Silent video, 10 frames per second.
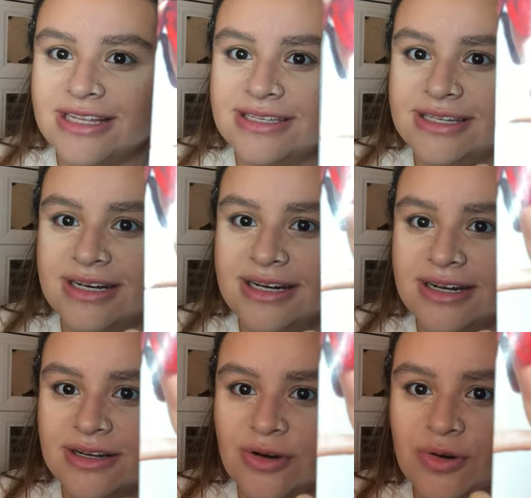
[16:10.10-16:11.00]
It's
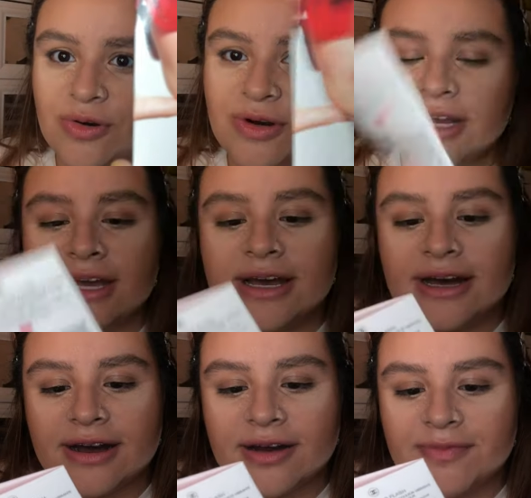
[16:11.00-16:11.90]
the Coco
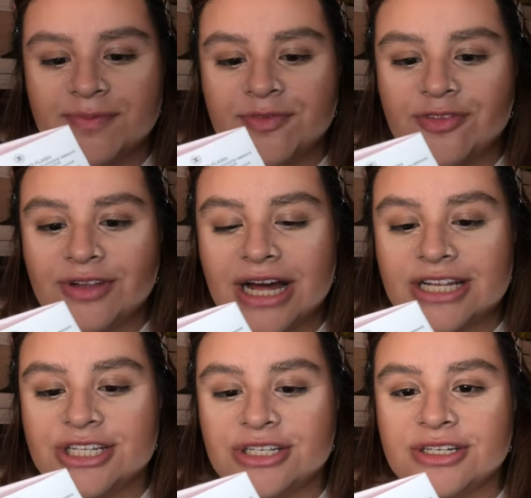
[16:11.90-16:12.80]

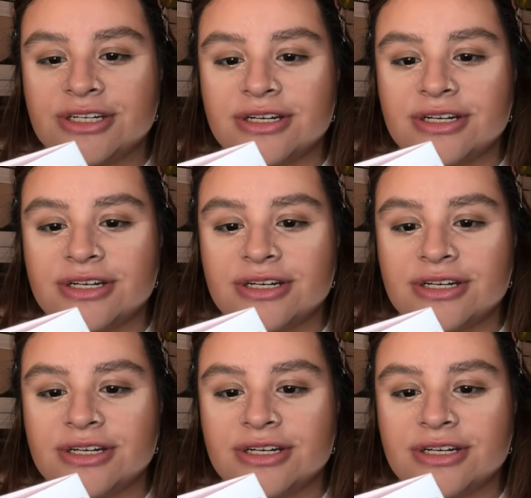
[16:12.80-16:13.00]
Flash